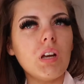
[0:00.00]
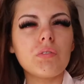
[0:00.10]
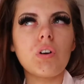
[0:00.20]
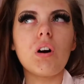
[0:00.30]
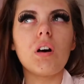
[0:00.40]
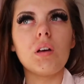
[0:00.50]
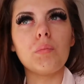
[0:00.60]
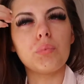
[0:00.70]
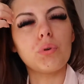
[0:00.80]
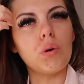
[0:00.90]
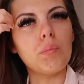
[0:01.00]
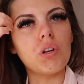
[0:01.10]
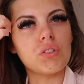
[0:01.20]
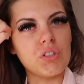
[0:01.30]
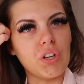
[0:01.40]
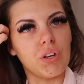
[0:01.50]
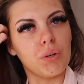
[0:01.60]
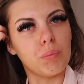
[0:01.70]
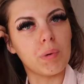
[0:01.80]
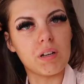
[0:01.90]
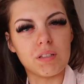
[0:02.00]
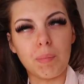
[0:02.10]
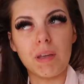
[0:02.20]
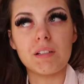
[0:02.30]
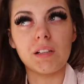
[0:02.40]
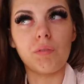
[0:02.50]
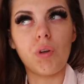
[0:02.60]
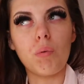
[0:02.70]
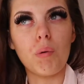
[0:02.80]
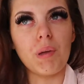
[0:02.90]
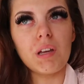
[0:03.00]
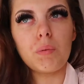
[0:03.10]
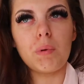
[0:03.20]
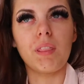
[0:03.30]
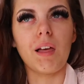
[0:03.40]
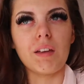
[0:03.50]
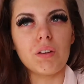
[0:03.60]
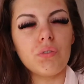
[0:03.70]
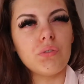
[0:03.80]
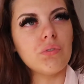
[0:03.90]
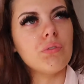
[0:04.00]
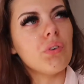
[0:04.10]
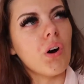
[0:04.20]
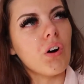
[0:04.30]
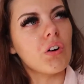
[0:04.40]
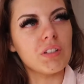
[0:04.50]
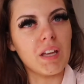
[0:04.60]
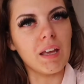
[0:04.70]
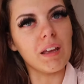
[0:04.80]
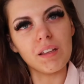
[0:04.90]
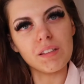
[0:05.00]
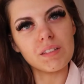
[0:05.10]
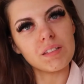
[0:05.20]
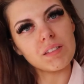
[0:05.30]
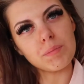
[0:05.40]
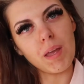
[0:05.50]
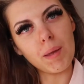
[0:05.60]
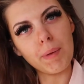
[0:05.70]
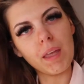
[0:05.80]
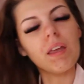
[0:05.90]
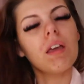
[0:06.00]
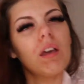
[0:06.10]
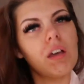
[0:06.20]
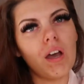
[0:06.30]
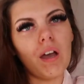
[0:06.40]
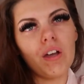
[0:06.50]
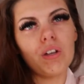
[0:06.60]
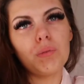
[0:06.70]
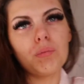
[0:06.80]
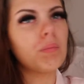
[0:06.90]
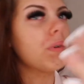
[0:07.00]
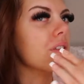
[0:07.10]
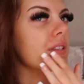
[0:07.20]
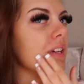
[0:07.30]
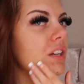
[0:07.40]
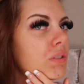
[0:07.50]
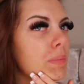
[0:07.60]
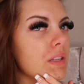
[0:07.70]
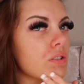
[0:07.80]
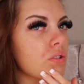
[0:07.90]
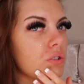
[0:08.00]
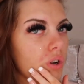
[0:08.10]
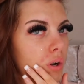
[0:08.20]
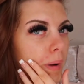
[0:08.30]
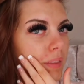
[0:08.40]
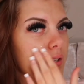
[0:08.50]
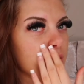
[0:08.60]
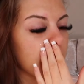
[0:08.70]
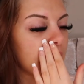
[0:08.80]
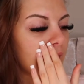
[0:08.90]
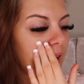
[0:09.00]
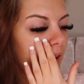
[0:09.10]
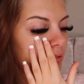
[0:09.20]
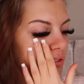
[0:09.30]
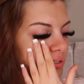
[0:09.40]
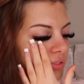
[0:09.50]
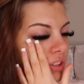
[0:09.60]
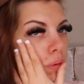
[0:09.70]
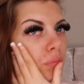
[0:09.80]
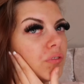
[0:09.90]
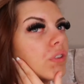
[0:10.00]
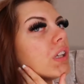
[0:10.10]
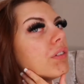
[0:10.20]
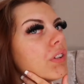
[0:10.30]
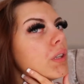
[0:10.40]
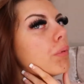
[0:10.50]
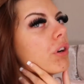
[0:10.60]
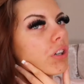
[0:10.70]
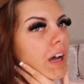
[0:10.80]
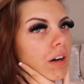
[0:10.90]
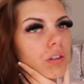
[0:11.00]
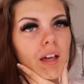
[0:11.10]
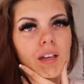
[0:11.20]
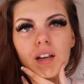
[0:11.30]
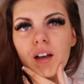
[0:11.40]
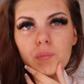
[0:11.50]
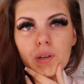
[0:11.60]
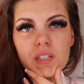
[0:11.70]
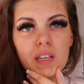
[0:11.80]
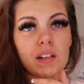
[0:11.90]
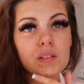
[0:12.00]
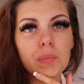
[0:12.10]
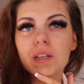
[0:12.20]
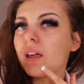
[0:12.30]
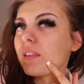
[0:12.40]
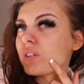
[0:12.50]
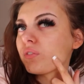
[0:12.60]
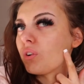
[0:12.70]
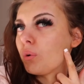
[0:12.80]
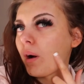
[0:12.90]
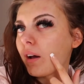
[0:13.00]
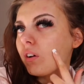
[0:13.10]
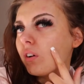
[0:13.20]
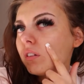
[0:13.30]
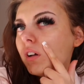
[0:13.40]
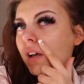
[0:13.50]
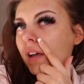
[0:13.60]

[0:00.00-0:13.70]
I've got um, promo to do because basically I've not worn makeup in like four days maybe um my skin has been so bad this week like i've just fully fully fully broke out like my skin hasn't been like this for a while